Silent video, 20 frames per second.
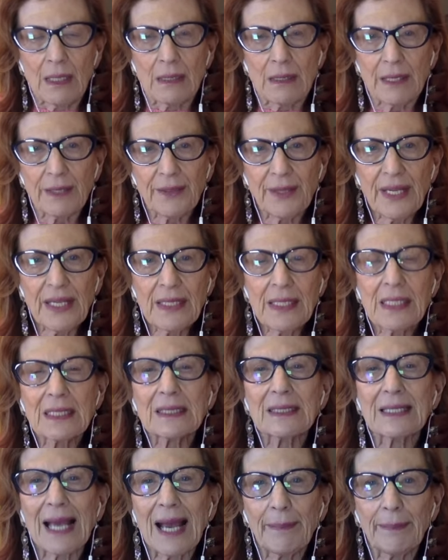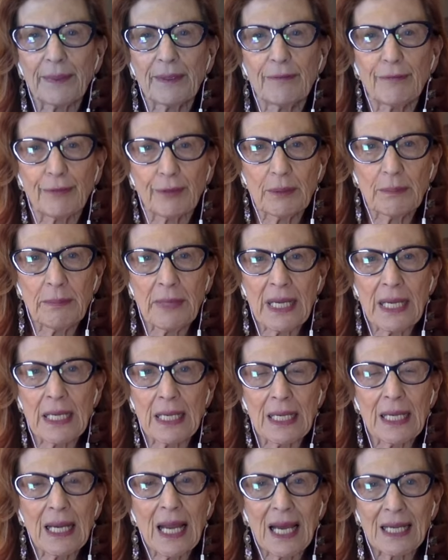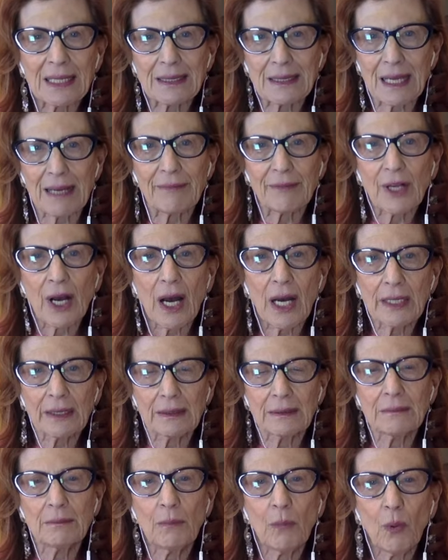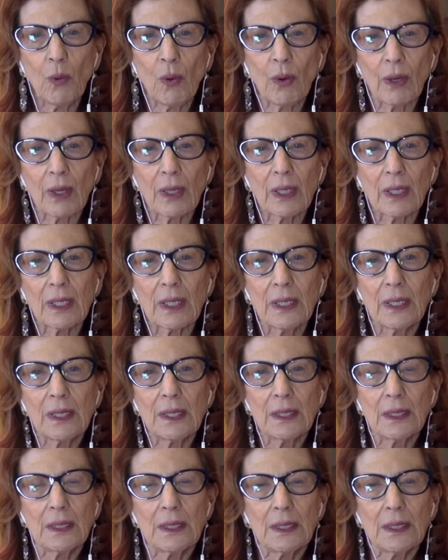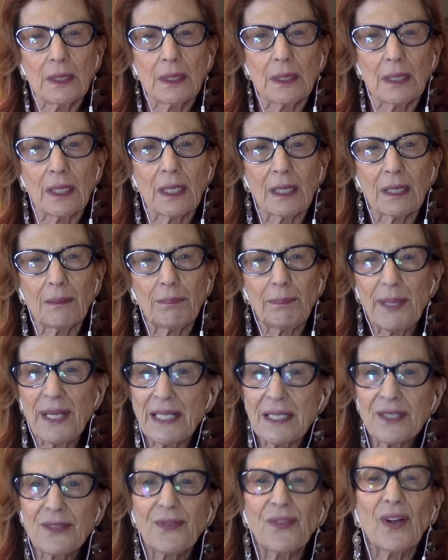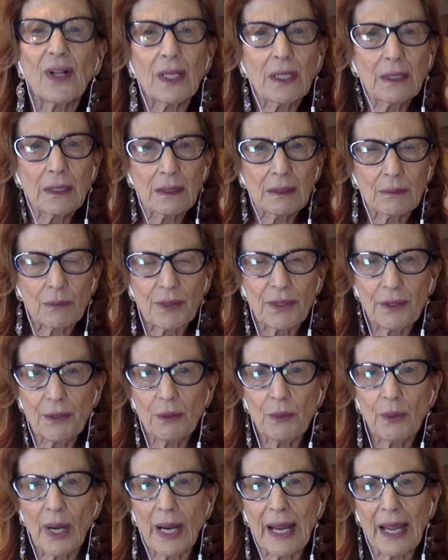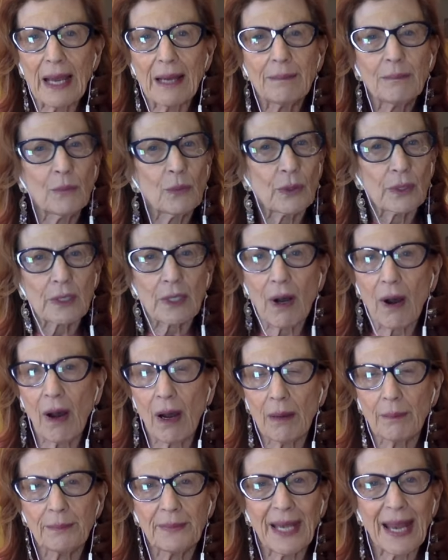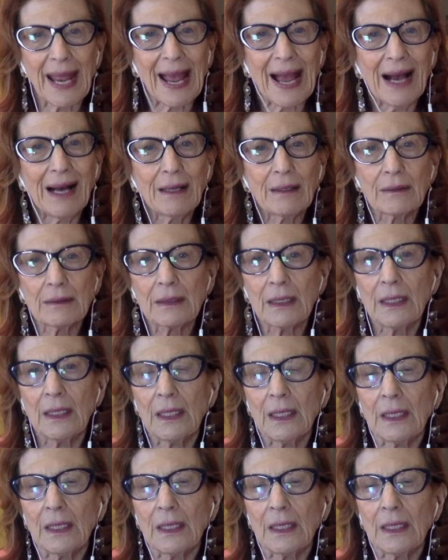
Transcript: the thing that has happened for me as I've gotten more uh, peaceful with who I am, more calmed down,